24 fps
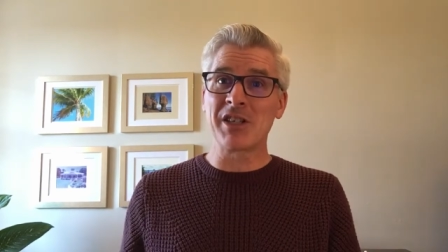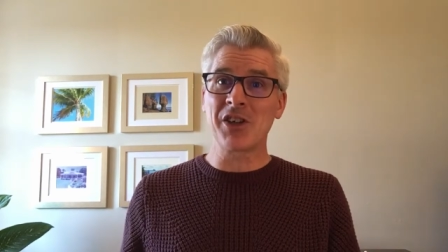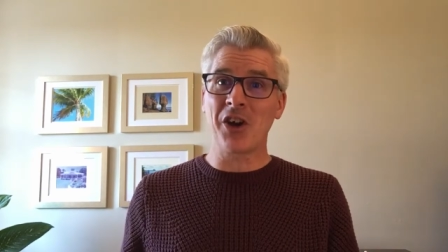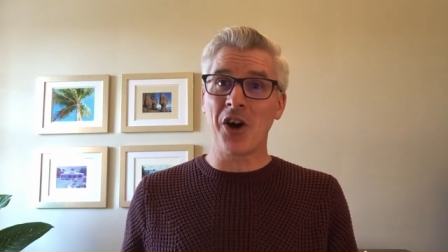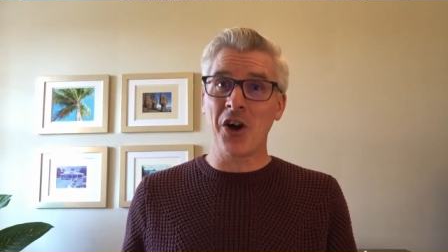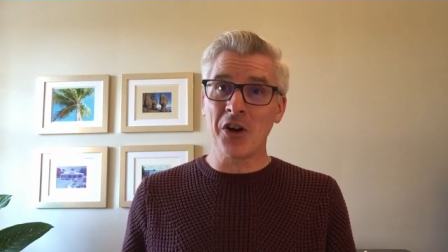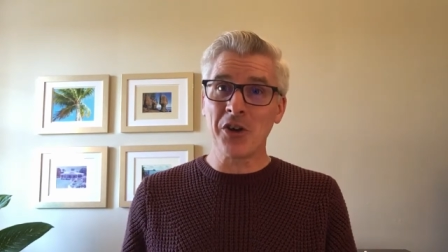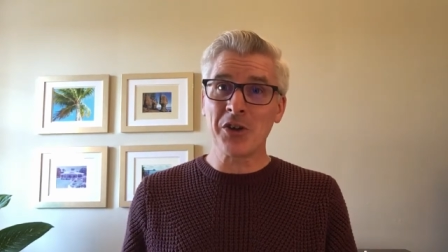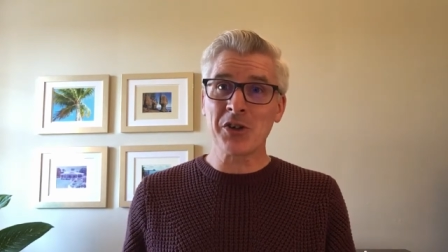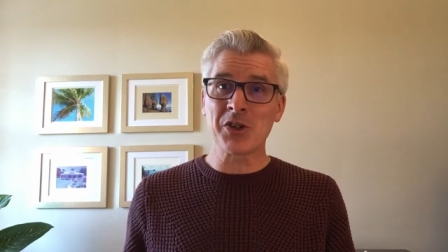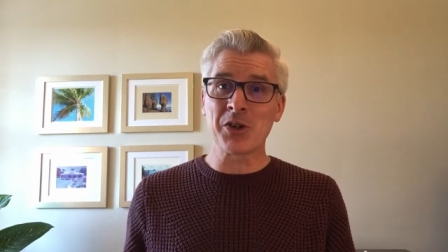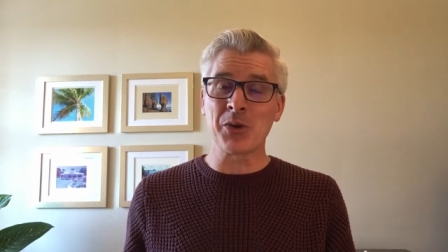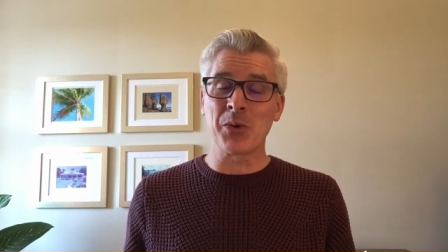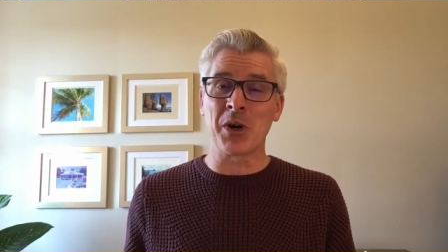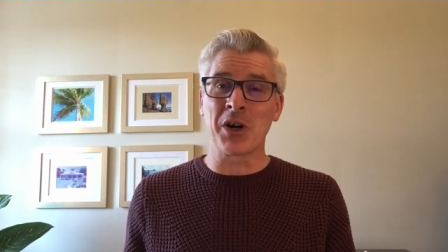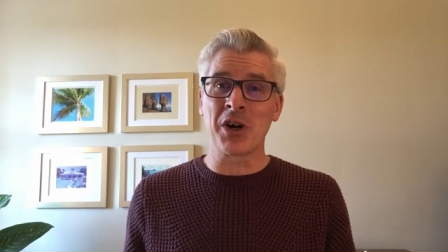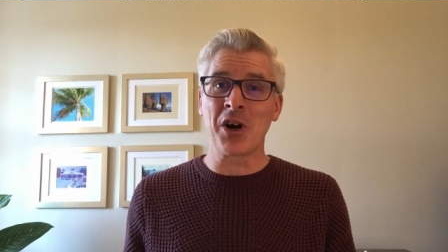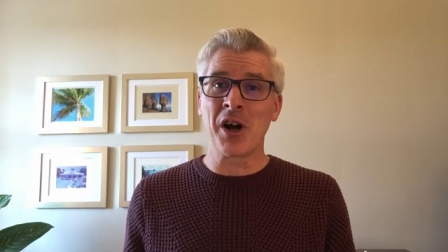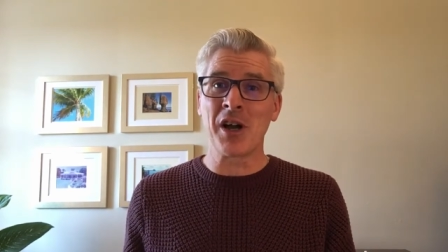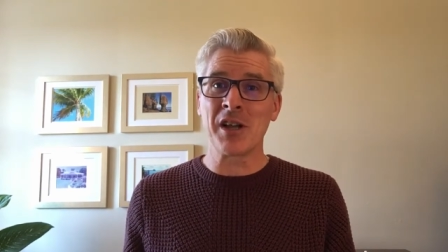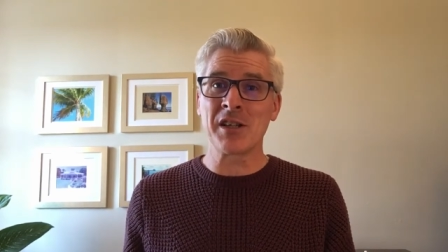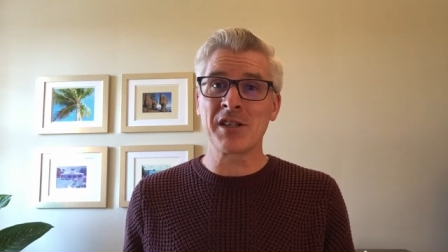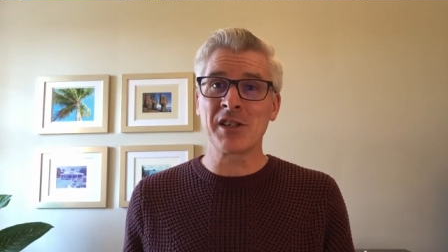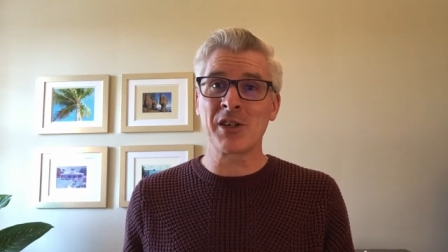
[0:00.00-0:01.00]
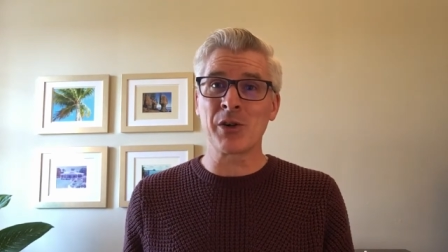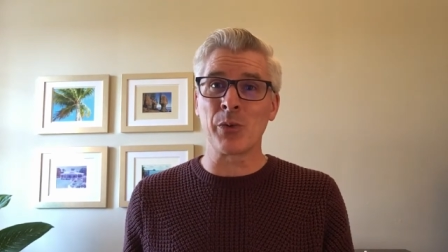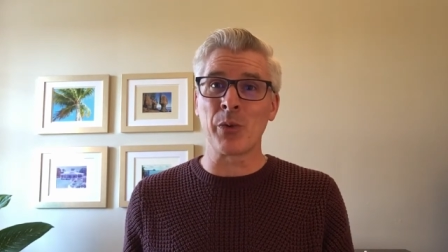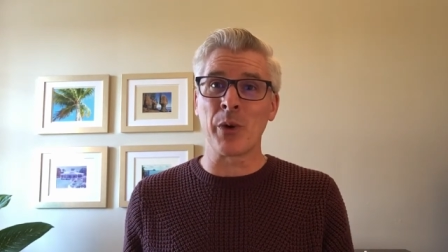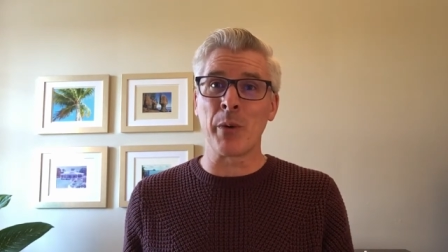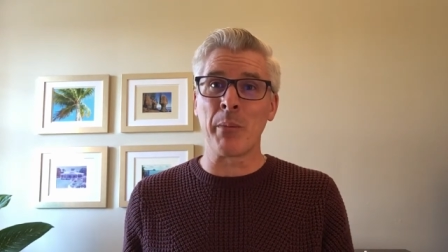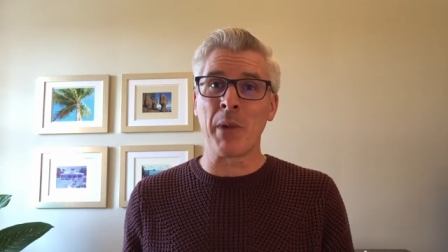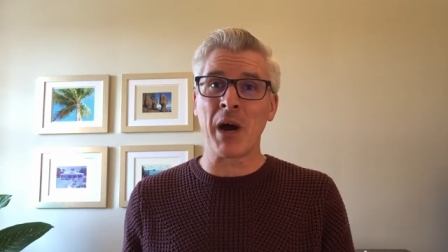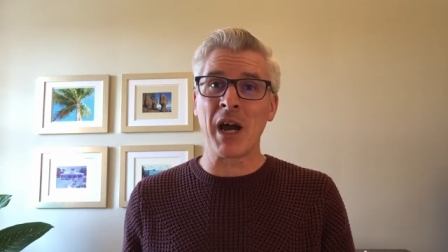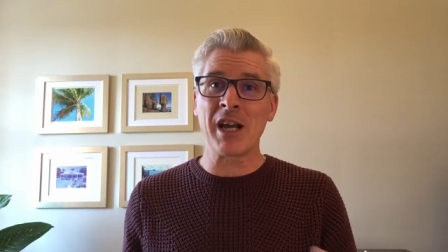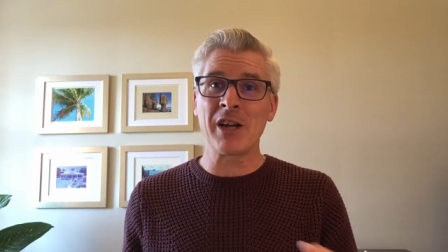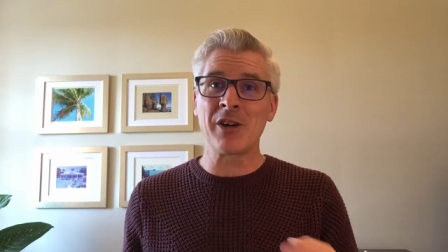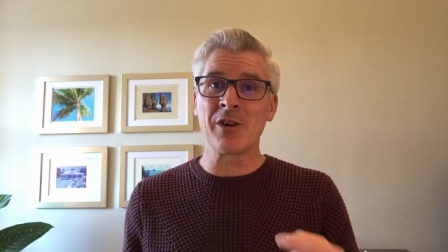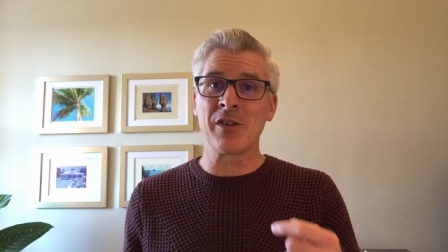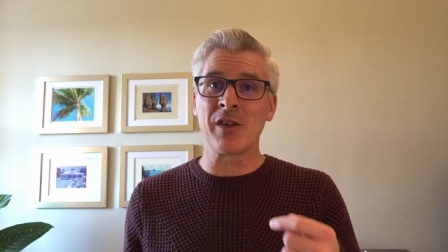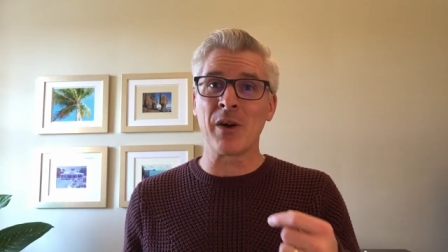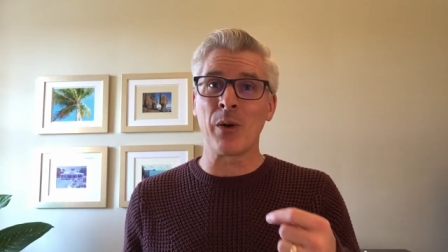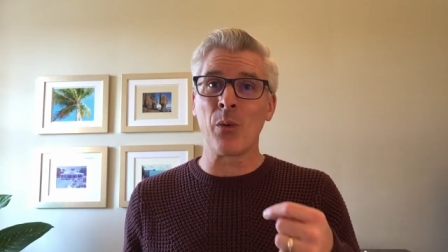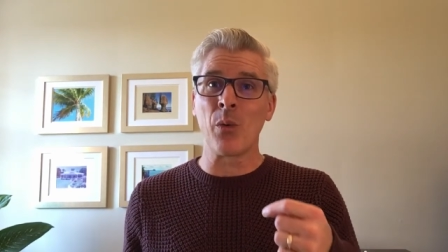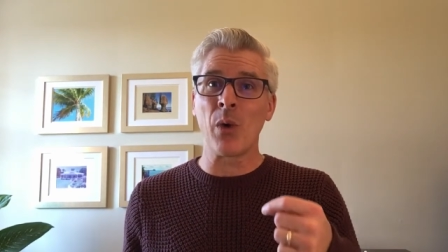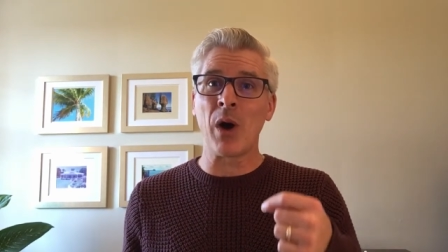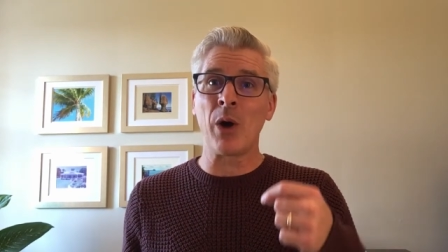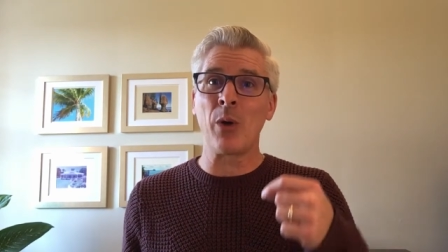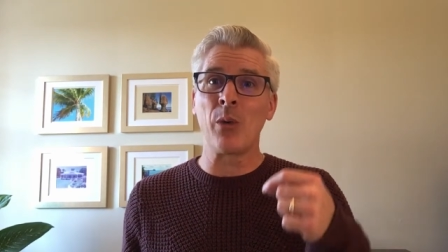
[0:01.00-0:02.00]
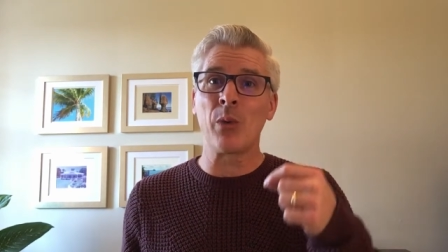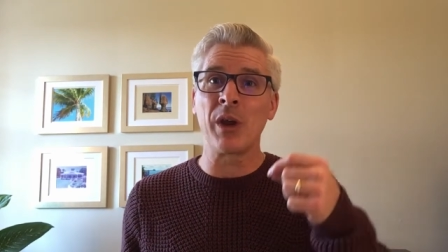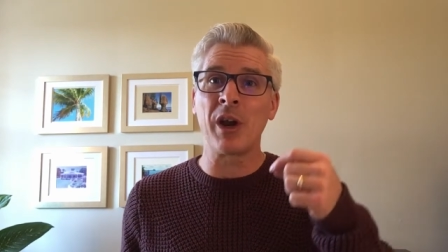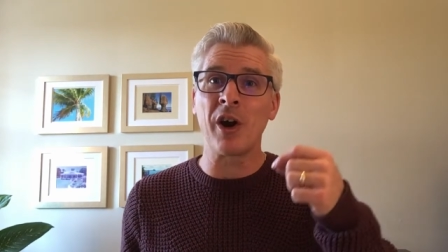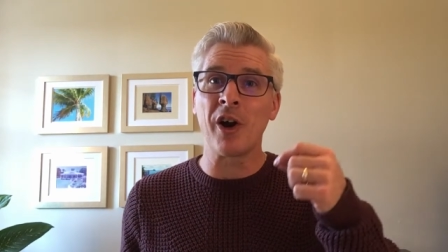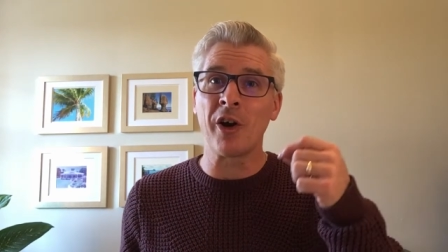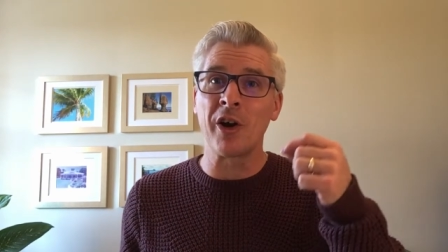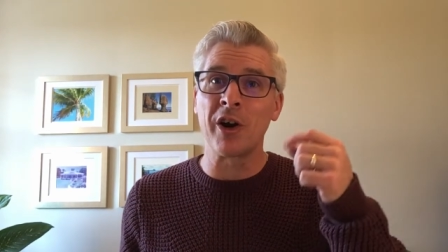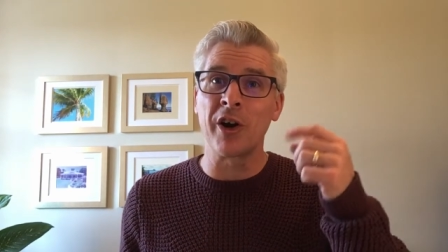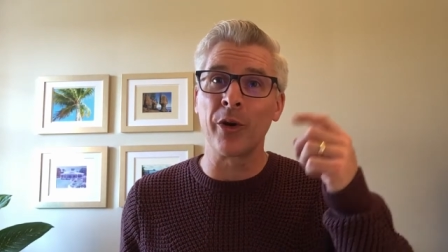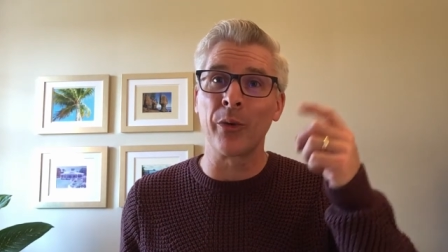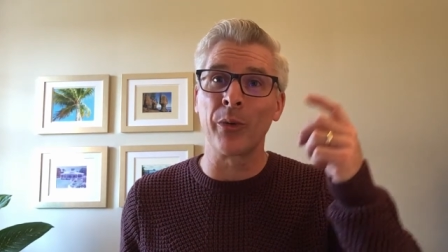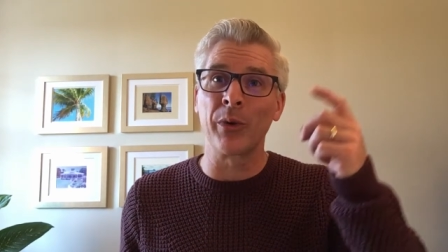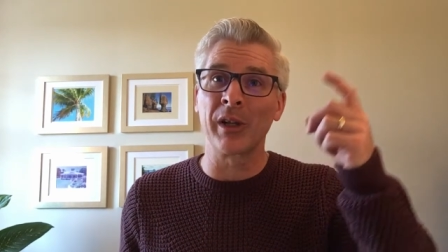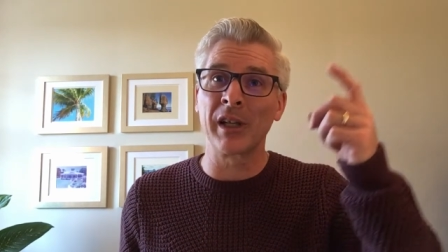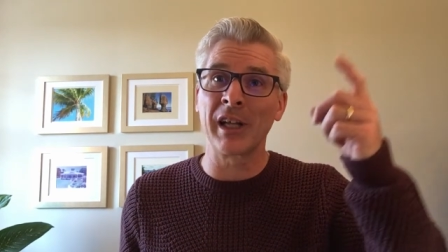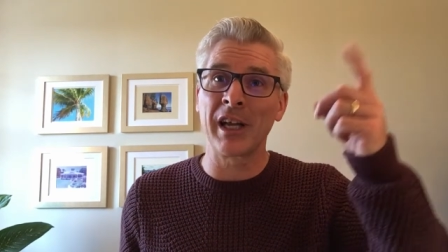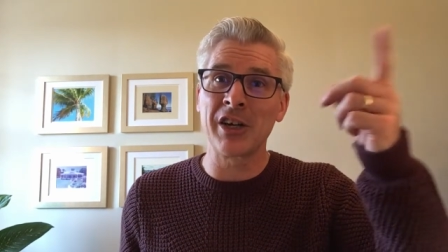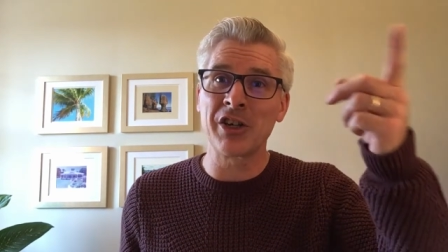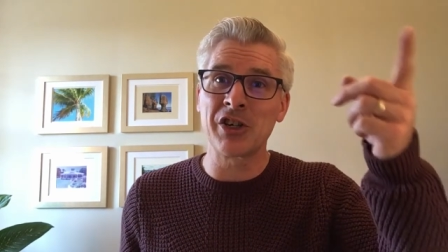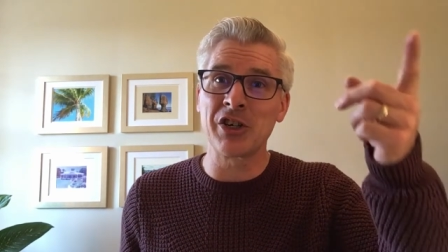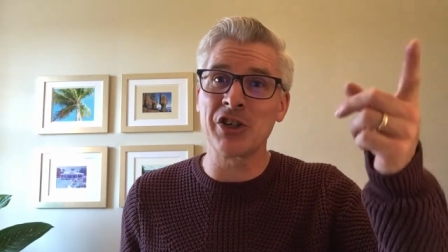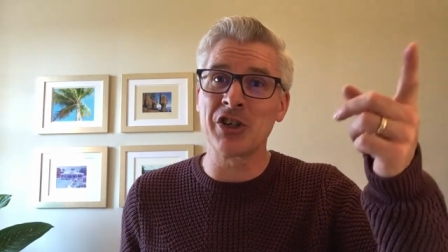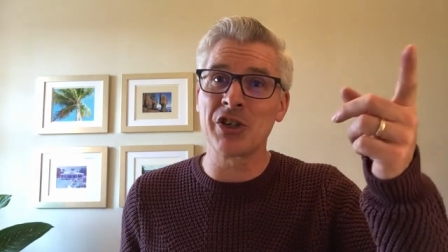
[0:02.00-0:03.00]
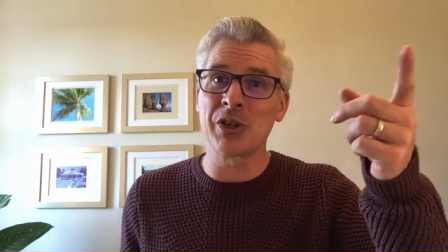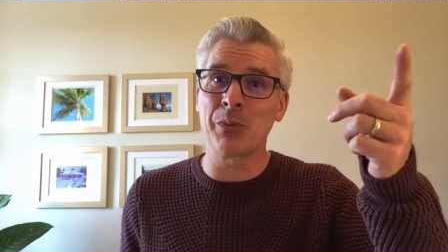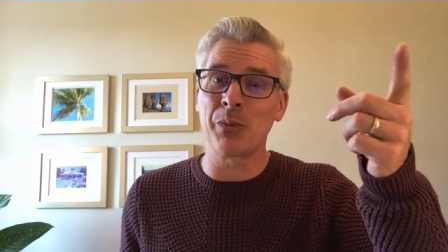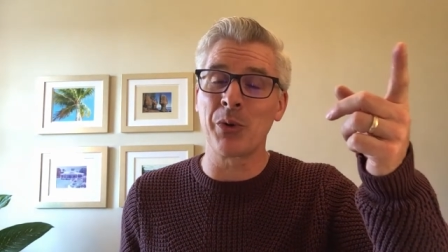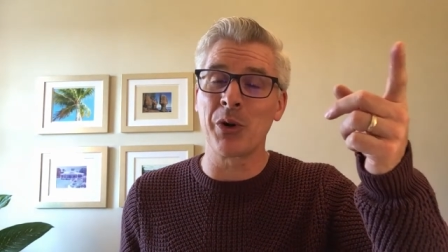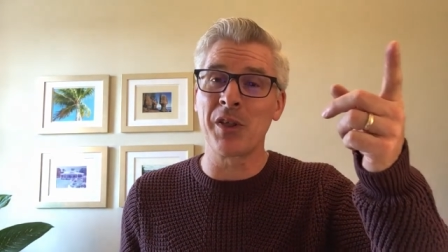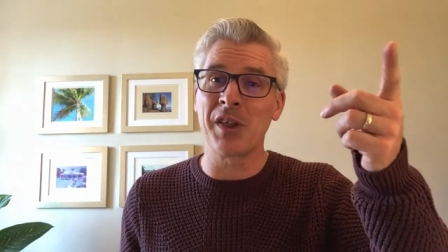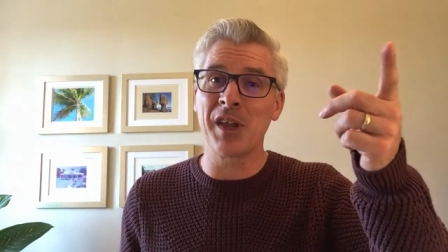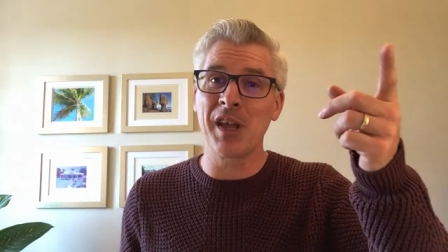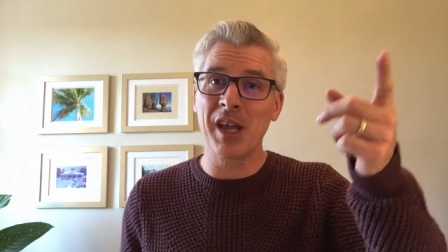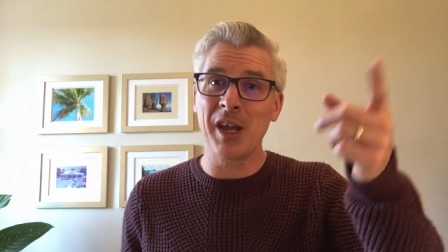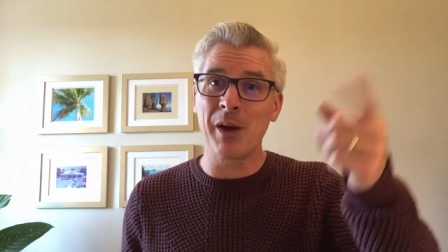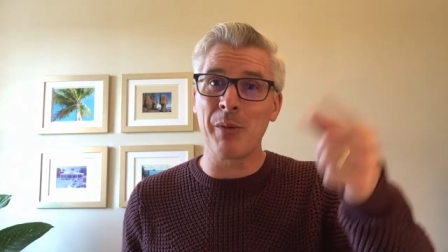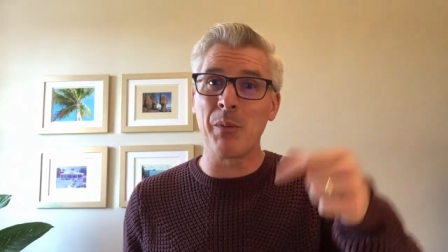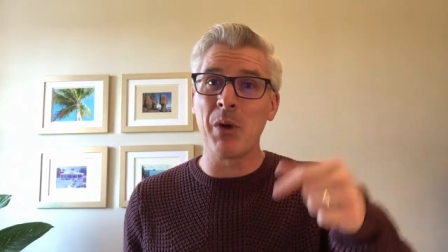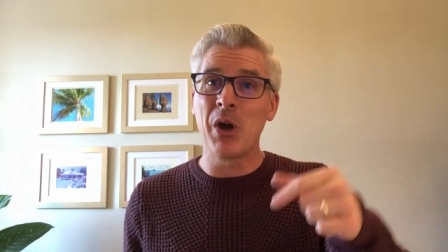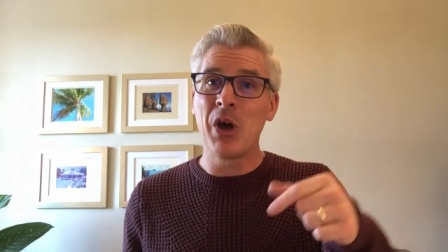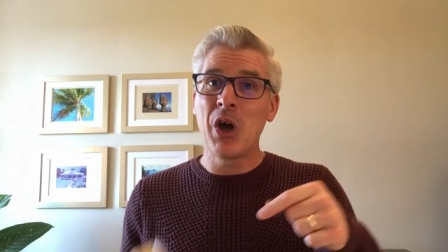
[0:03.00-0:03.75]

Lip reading: also a constant reminder that while we are in a relationship with Him,